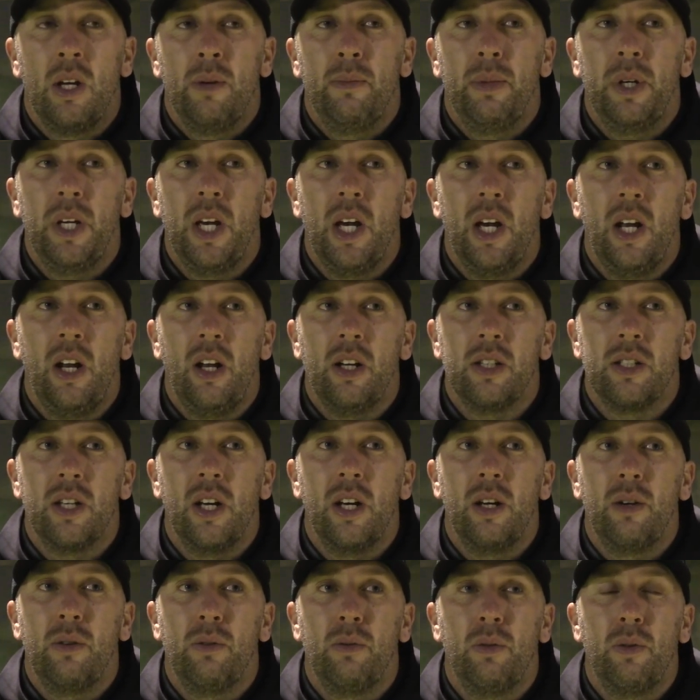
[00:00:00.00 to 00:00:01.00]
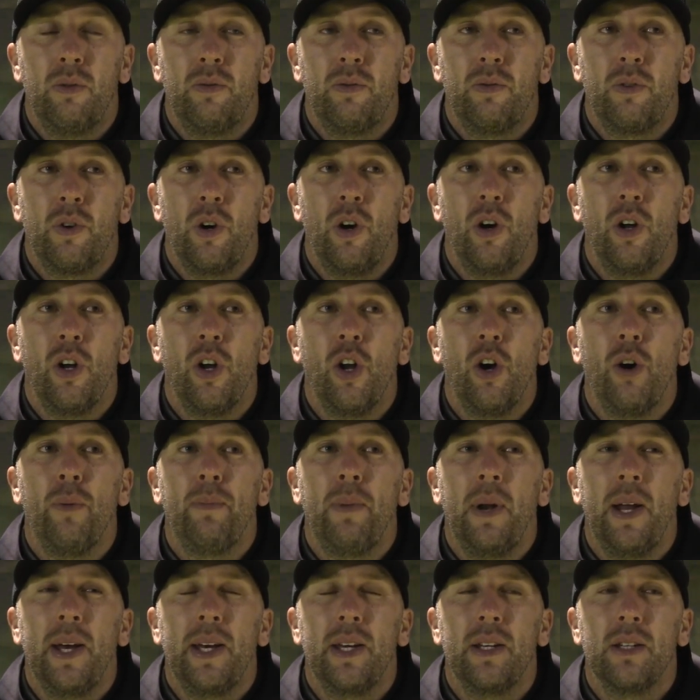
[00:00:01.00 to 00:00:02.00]
But yeah, like I say, we've got a lot of
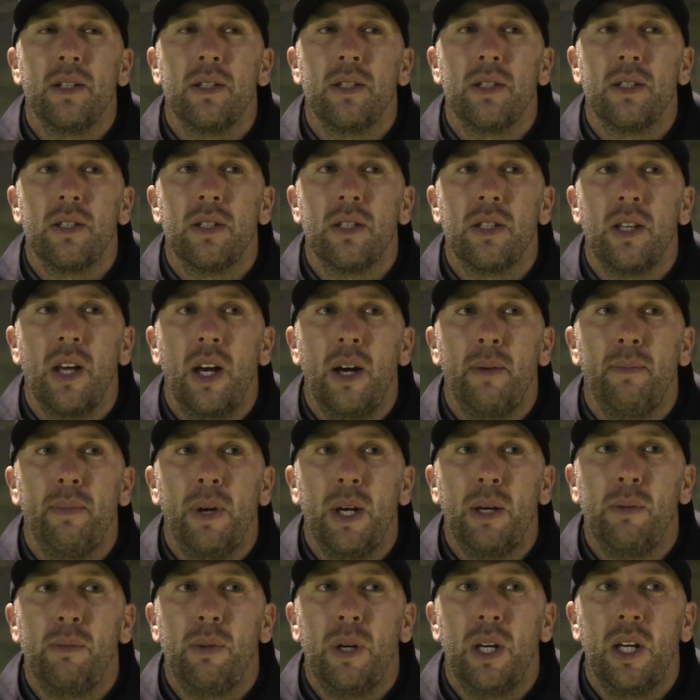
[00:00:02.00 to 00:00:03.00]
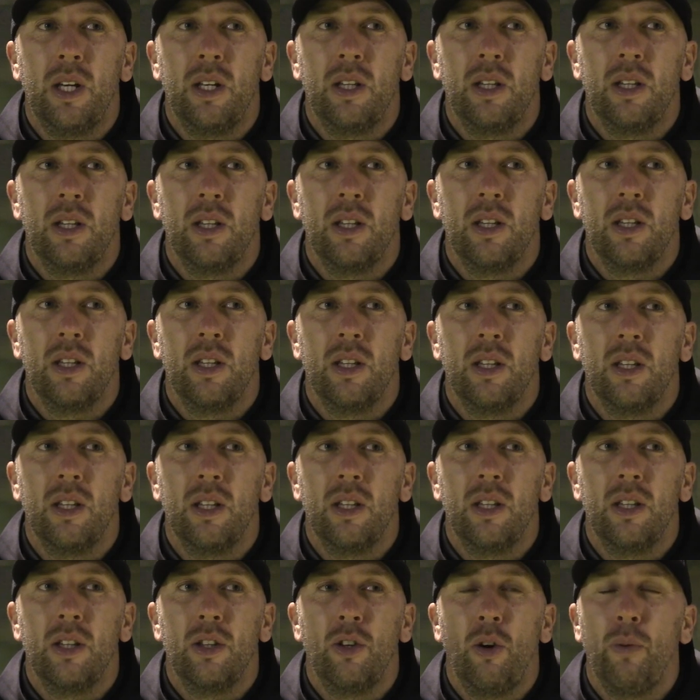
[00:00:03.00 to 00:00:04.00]
players that maybe
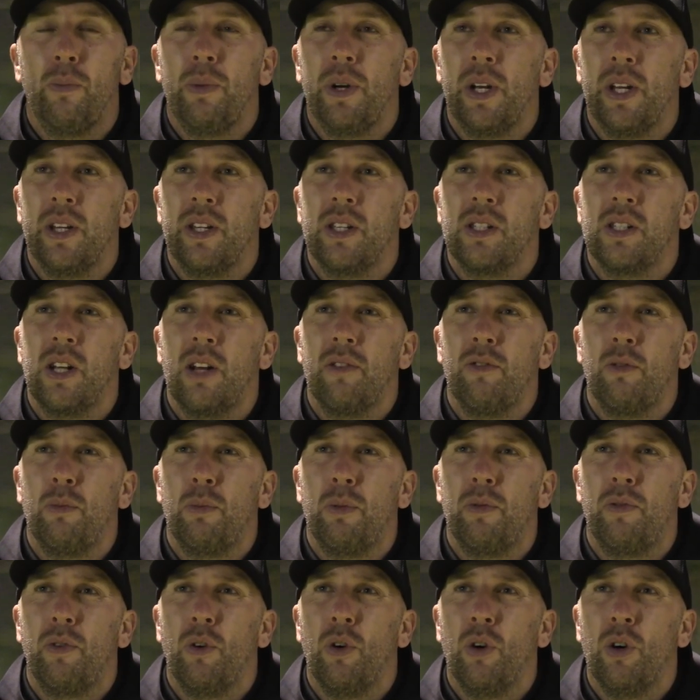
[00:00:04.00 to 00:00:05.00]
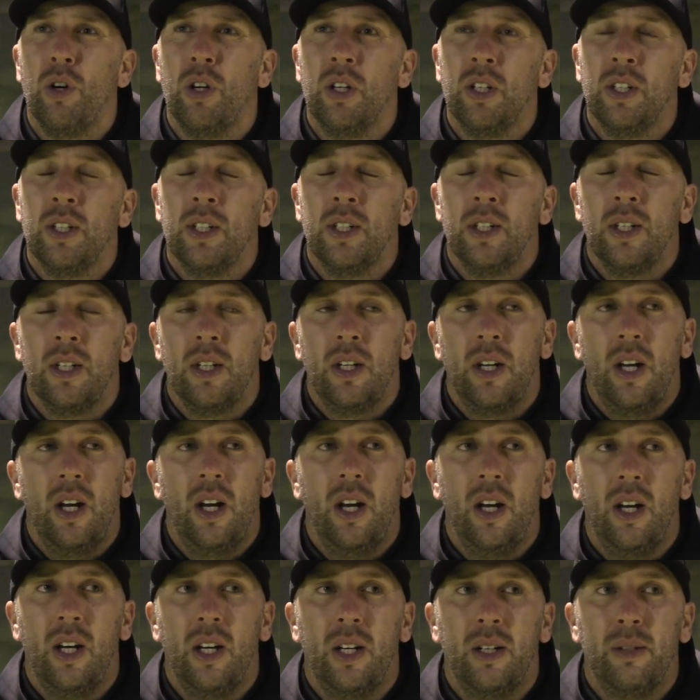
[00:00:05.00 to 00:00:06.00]
not been at this level before.
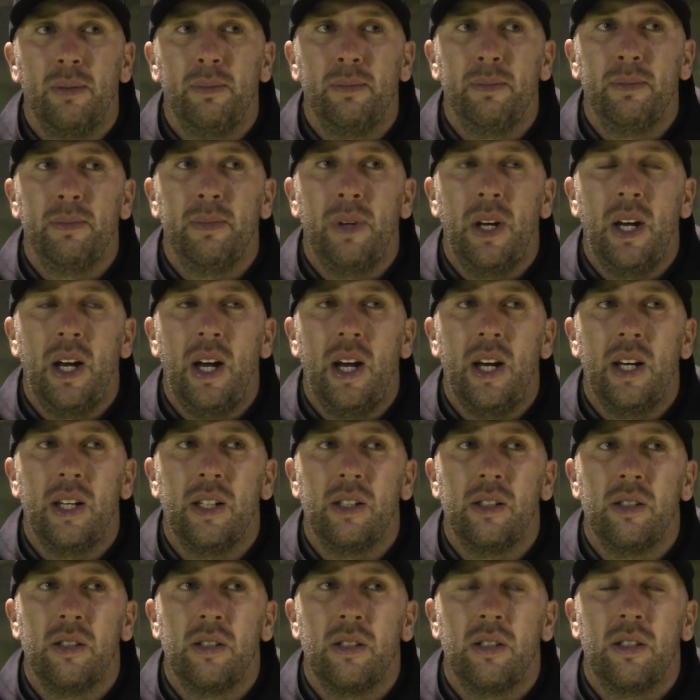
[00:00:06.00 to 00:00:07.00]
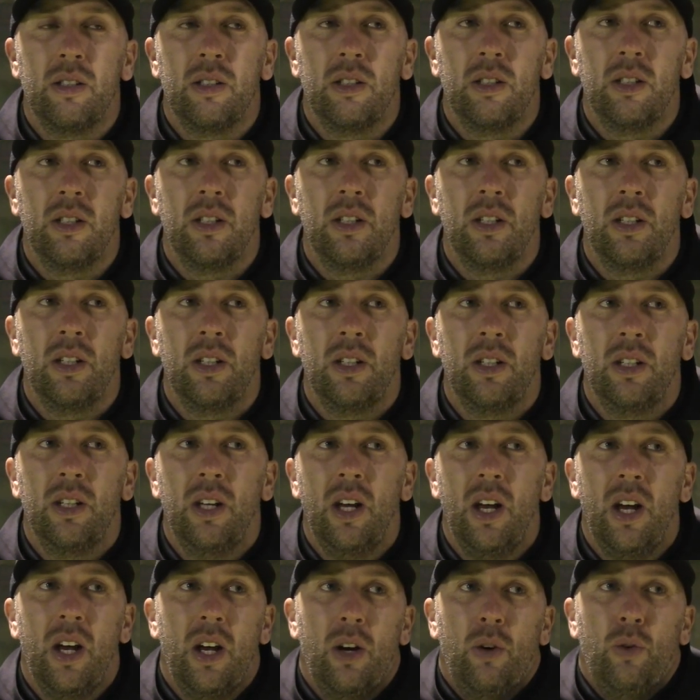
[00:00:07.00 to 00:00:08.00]
And
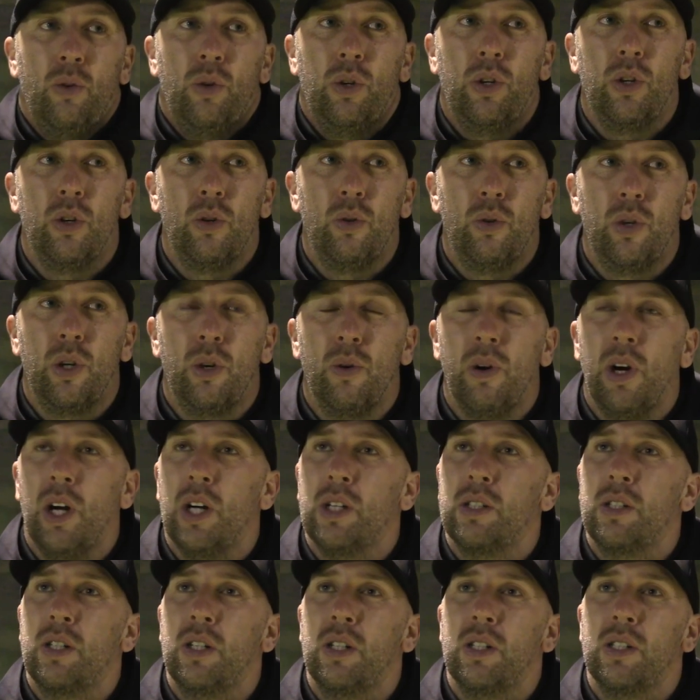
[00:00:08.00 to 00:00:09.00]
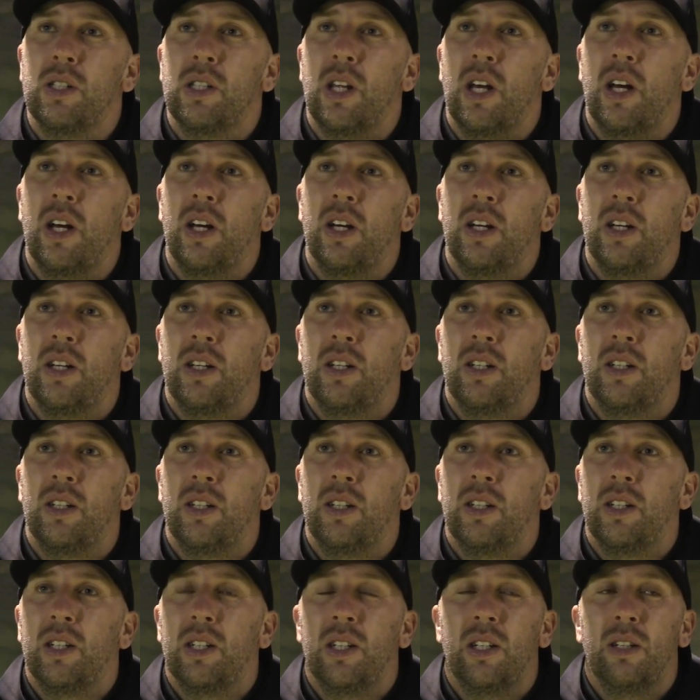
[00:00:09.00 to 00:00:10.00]
yeah, all you ask is that
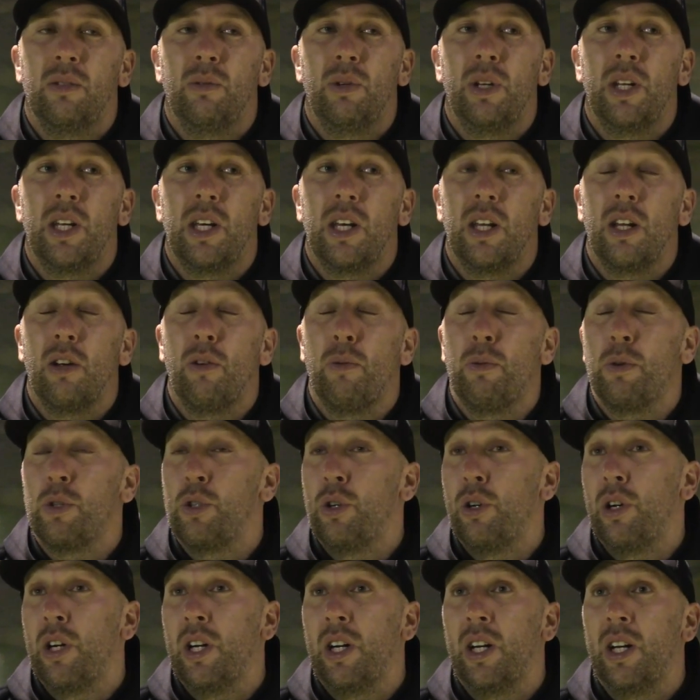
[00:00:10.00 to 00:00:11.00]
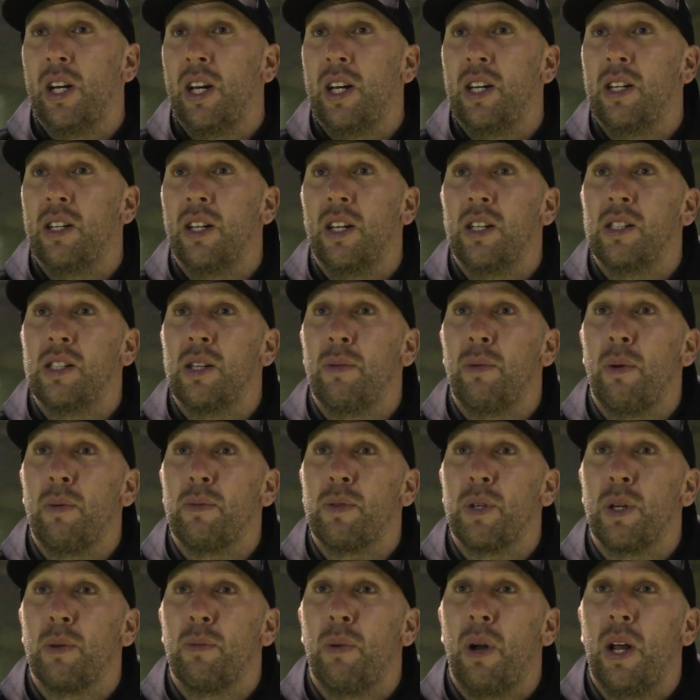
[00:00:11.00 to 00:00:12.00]
when they get the opportunity, they step up
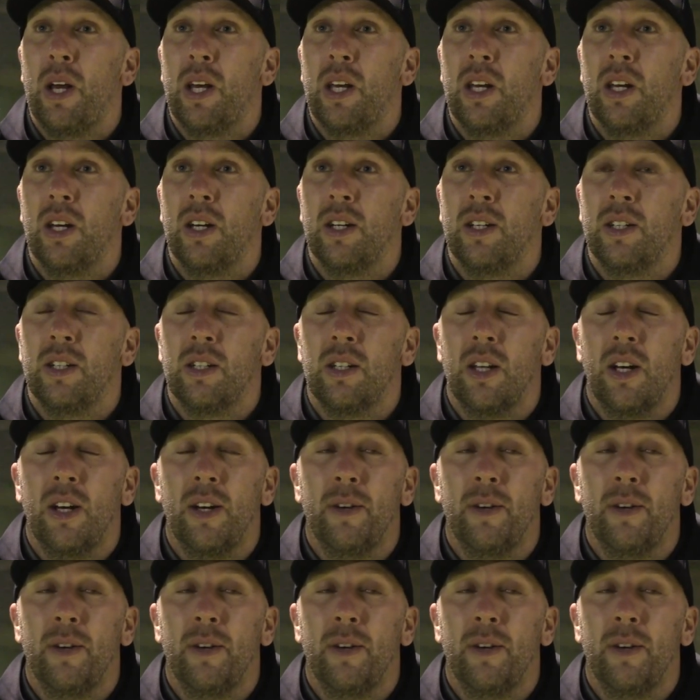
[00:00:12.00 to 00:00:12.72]
to the plate. And